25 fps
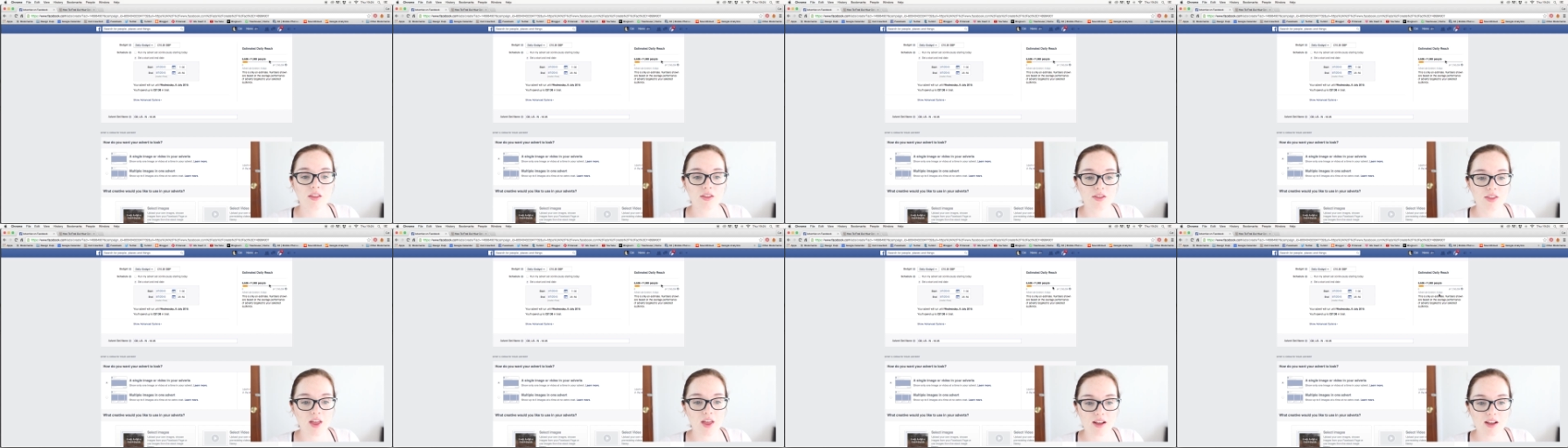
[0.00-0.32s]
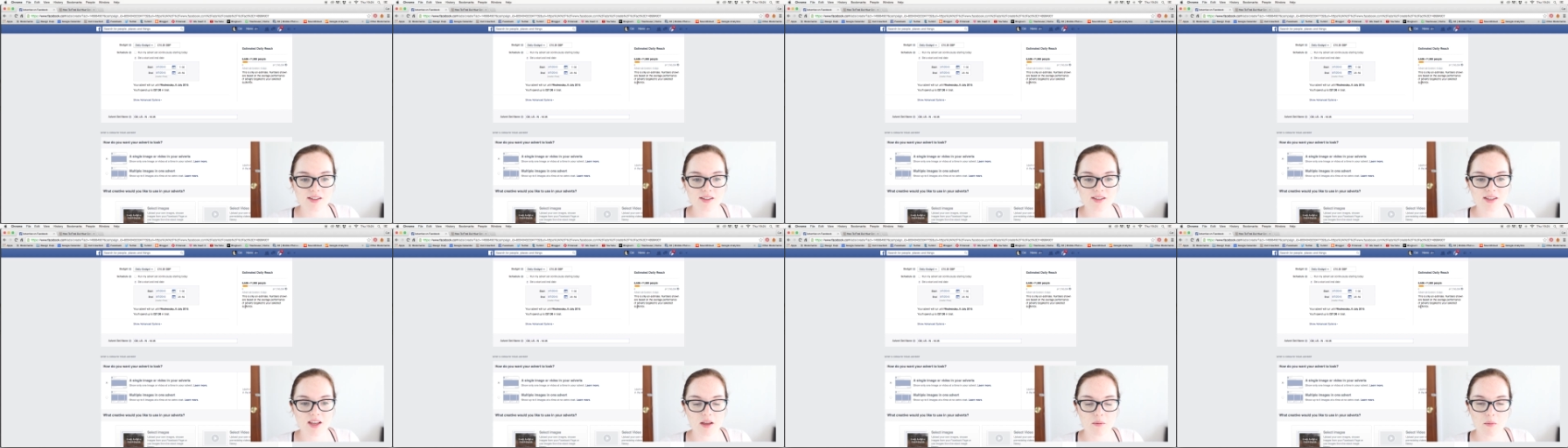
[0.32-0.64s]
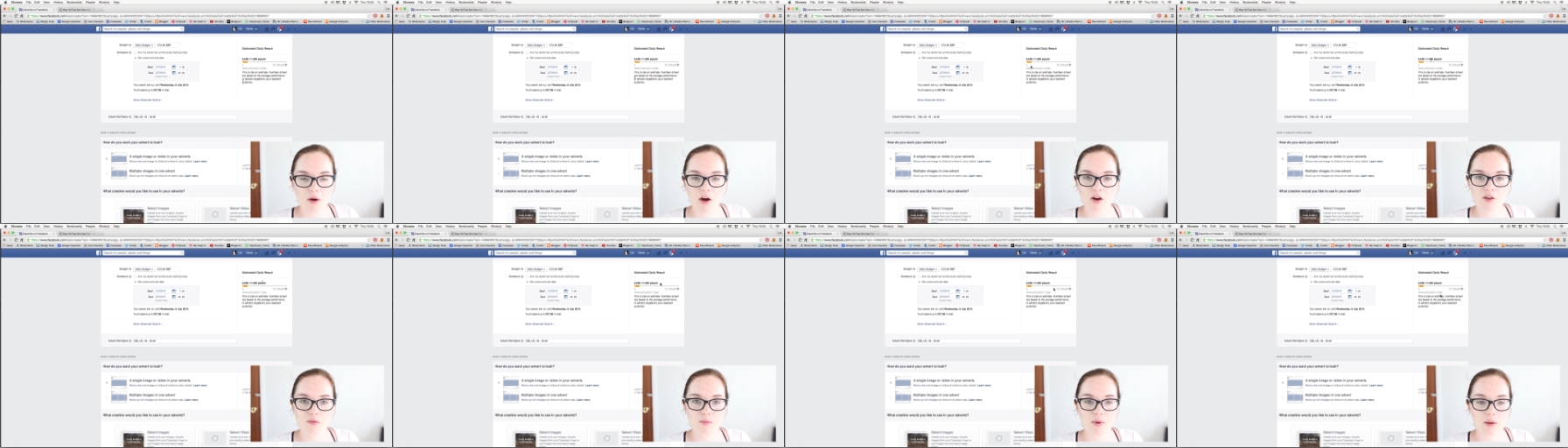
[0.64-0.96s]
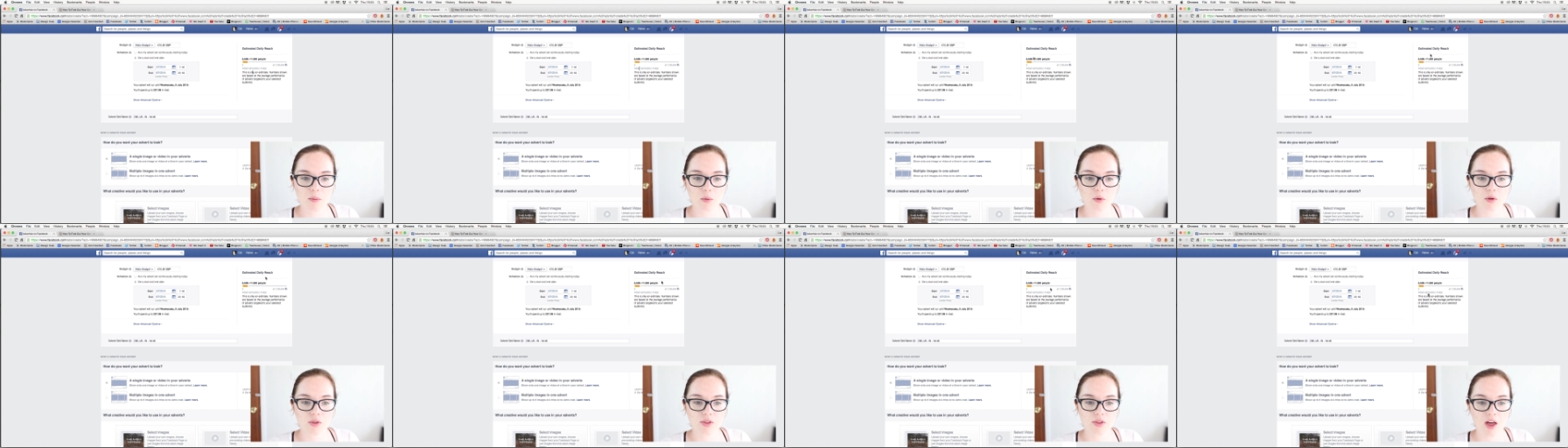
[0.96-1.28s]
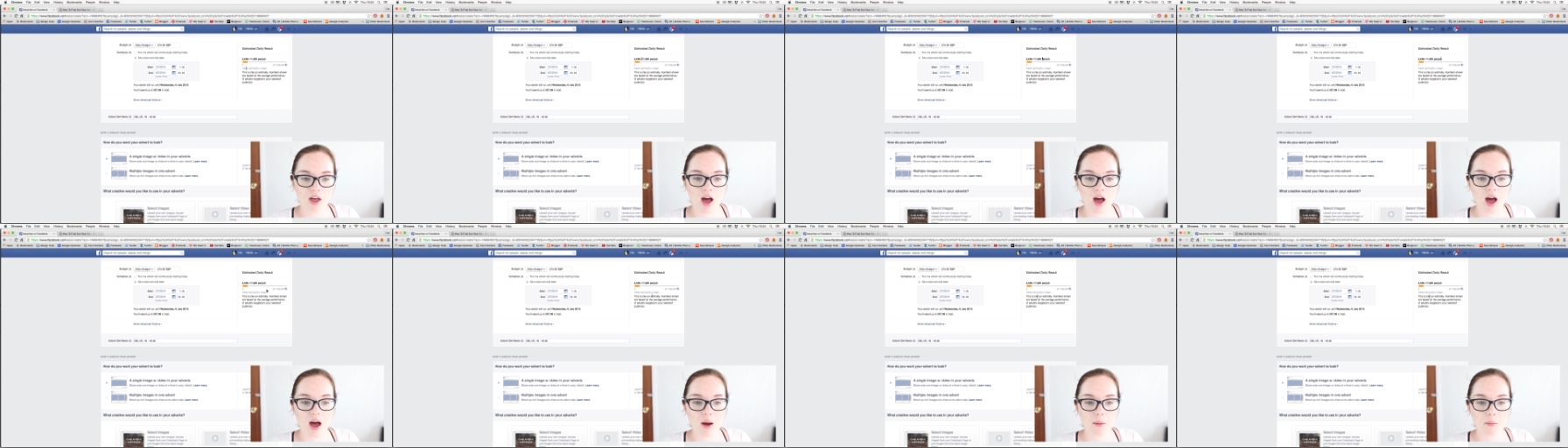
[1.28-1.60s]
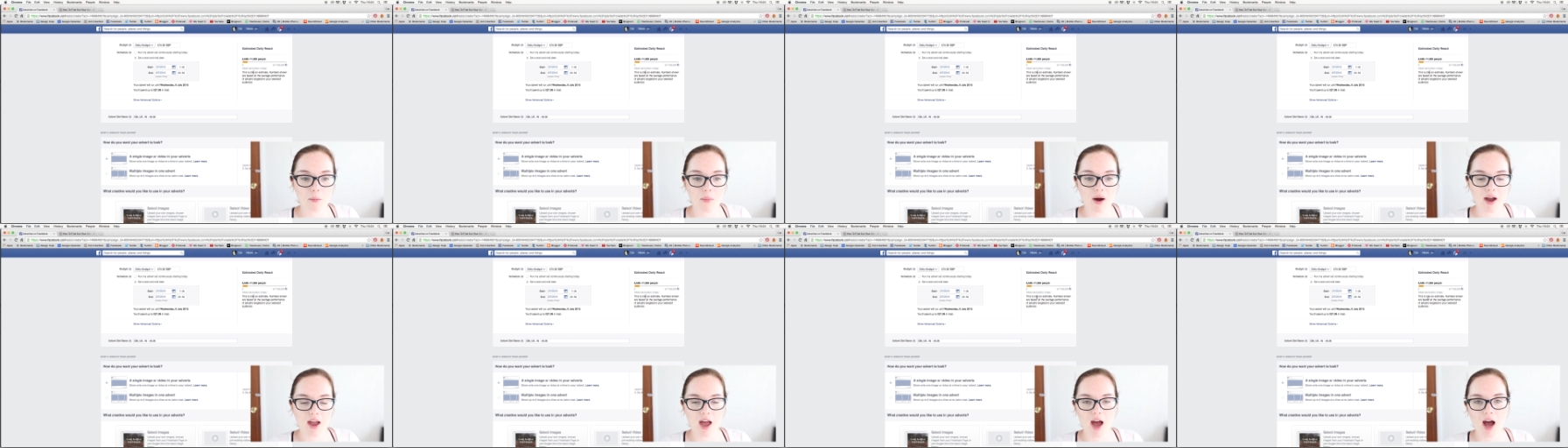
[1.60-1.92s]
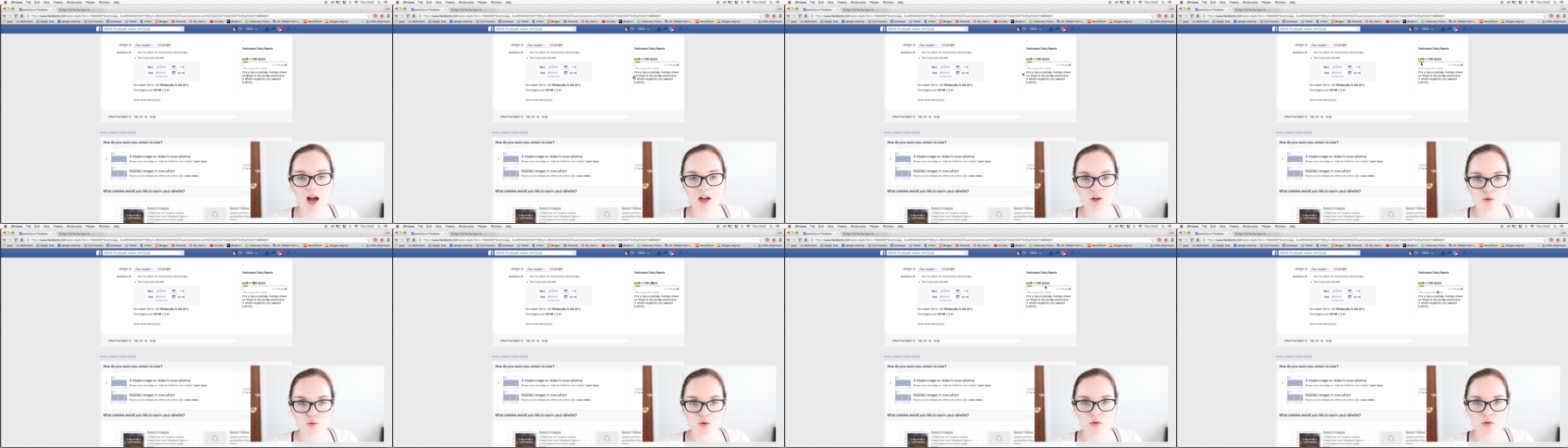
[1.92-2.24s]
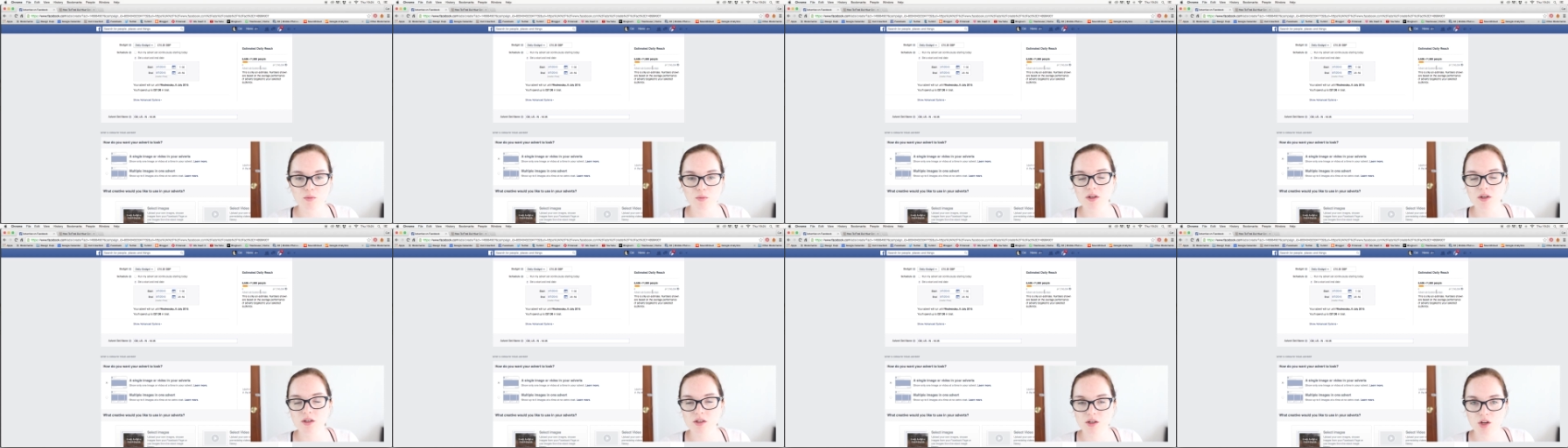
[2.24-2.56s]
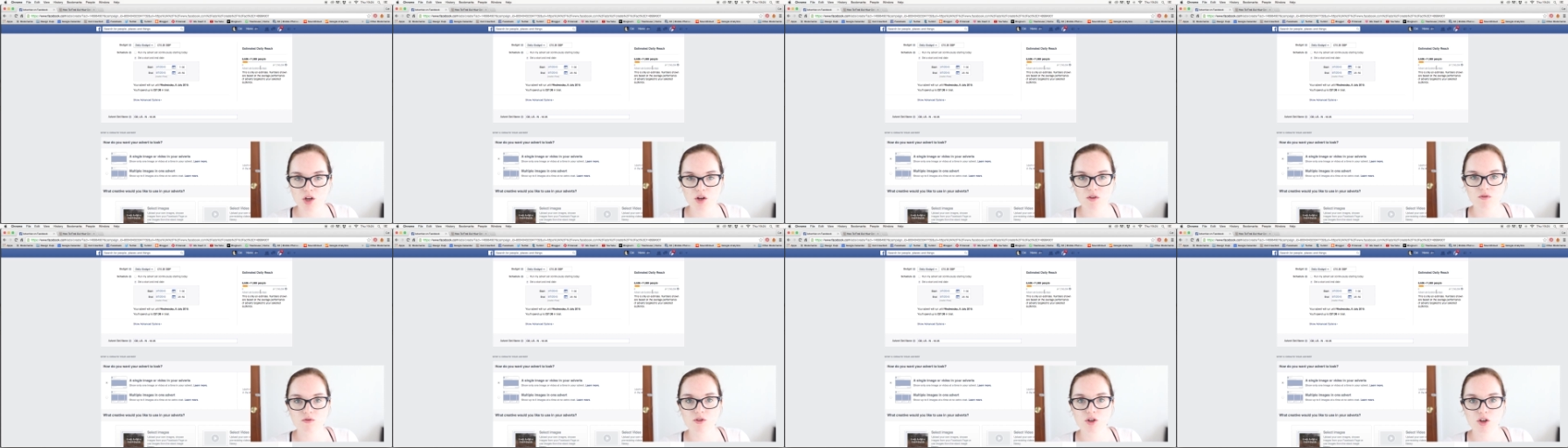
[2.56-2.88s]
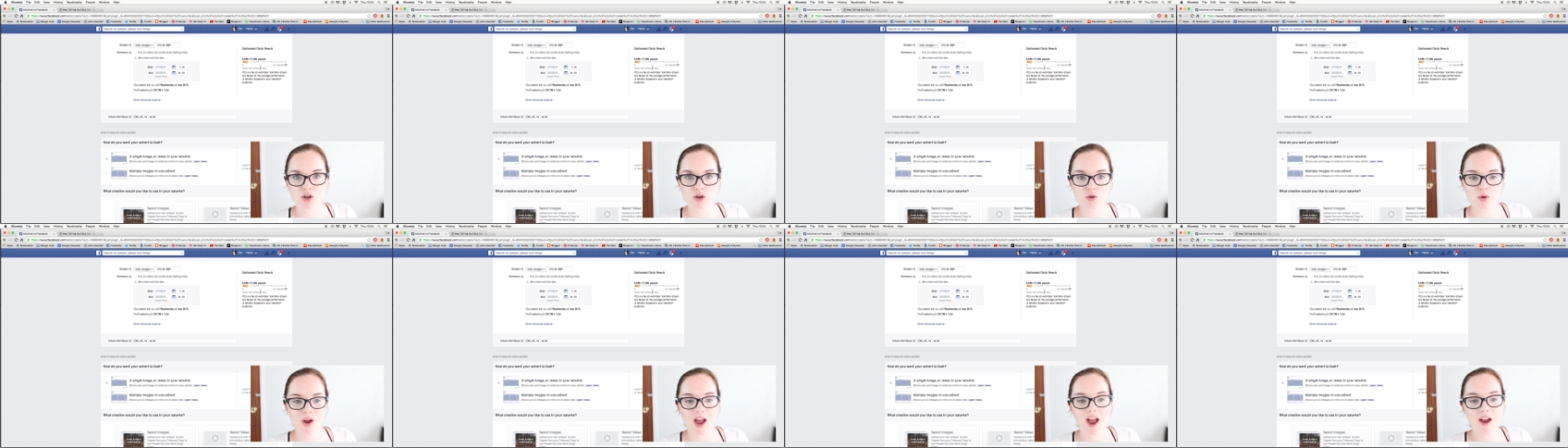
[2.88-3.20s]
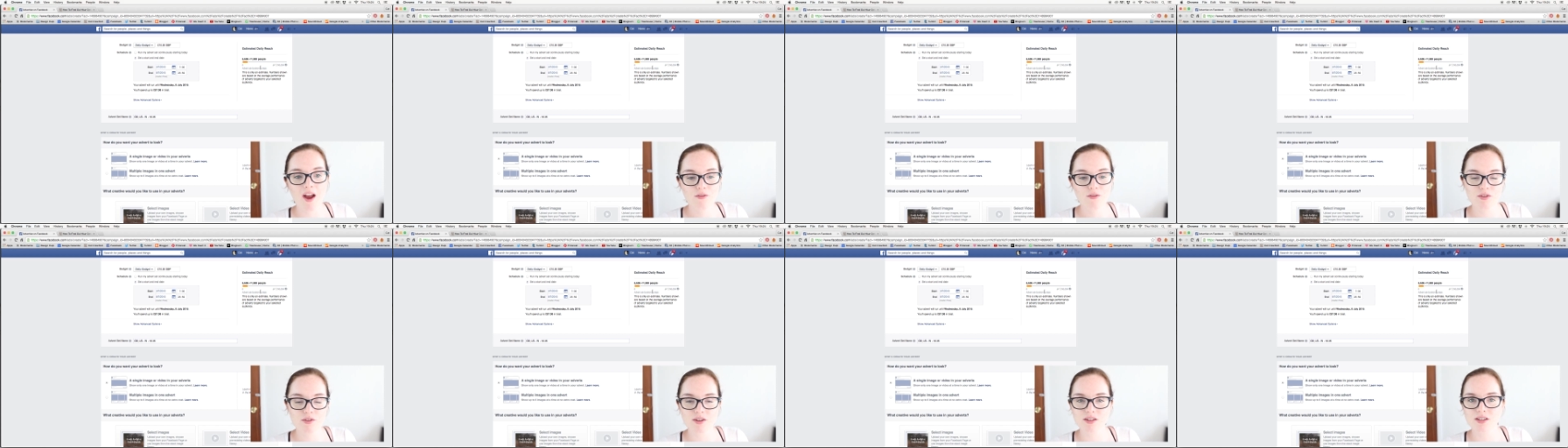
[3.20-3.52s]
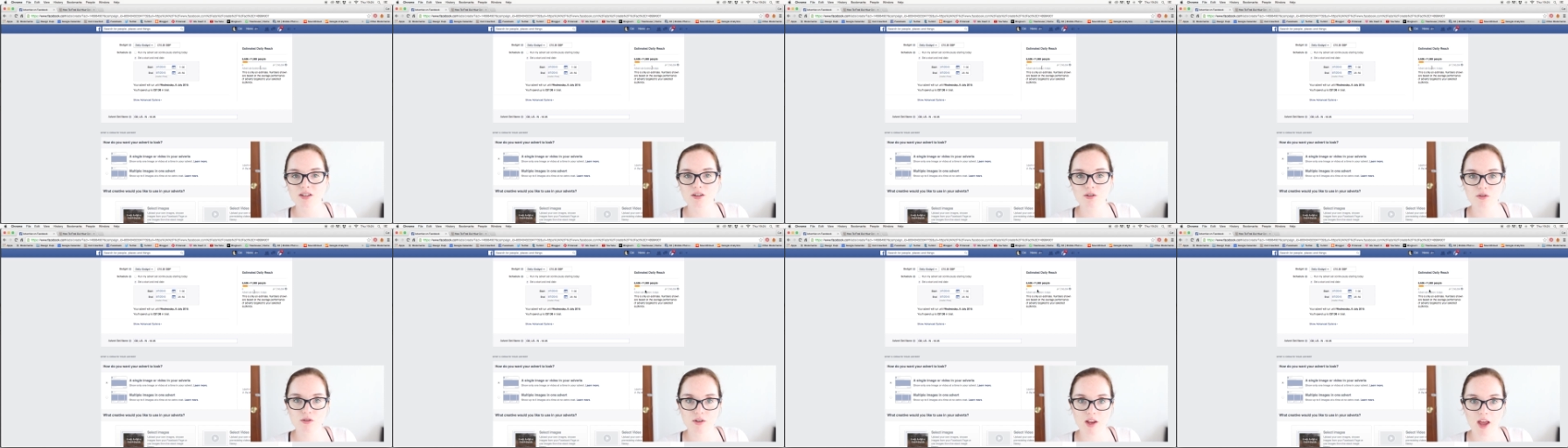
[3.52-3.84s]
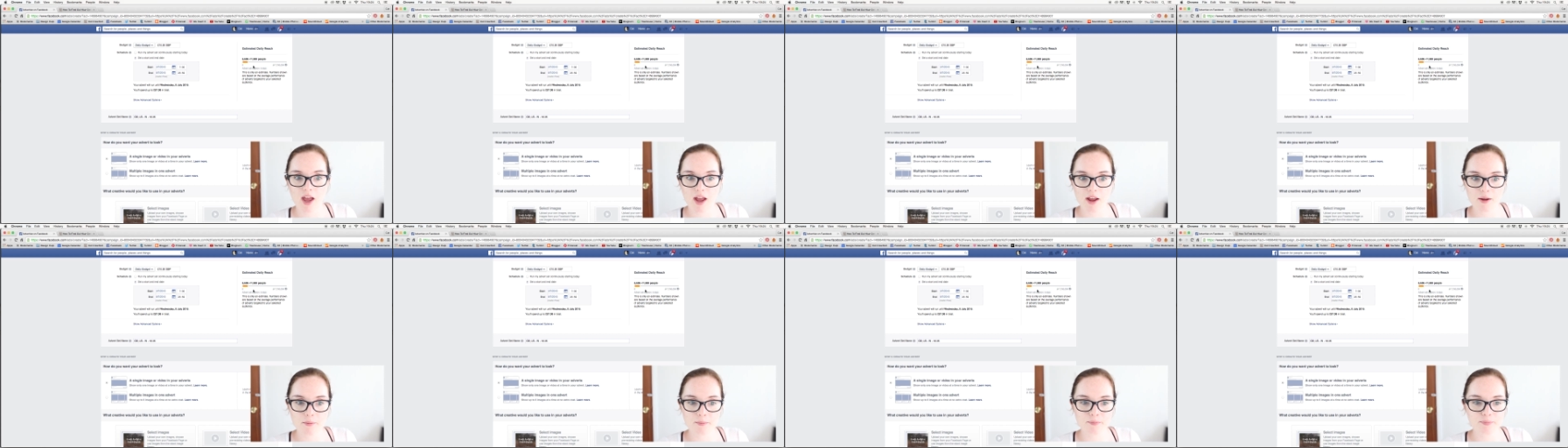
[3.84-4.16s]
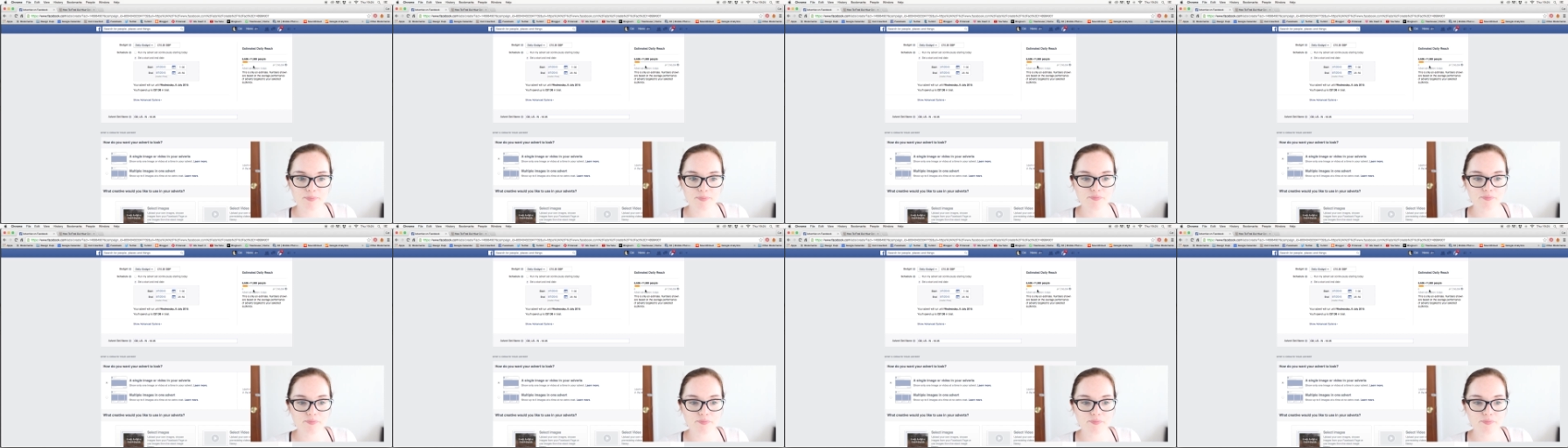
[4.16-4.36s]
That's the amount of people that my ad would be served to every single day,